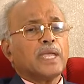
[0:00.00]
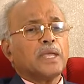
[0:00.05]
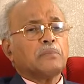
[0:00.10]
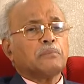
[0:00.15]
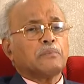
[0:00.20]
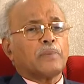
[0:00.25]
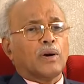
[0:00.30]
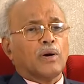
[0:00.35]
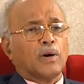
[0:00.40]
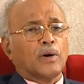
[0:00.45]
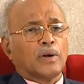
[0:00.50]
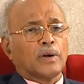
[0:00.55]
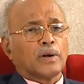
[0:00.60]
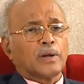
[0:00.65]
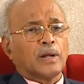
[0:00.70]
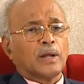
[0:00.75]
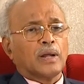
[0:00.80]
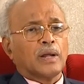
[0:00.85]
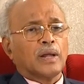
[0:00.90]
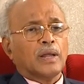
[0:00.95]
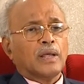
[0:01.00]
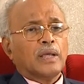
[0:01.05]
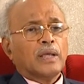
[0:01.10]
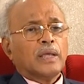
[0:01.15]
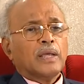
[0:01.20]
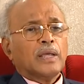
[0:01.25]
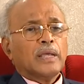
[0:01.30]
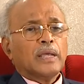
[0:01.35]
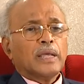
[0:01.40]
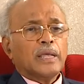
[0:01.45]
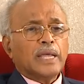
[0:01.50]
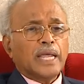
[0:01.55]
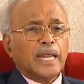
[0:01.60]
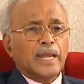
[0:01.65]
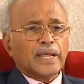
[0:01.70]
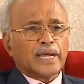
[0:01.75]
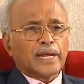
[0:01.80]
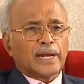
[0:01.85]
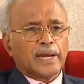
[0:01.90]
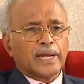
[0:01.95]
power in
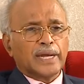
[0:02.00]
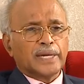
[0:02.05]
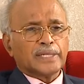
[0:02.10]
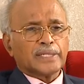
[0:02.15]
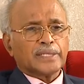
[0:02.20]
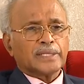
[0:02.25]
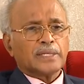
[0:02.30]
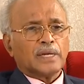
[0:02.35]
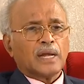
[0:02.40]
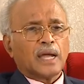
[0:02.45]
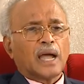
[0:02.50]
English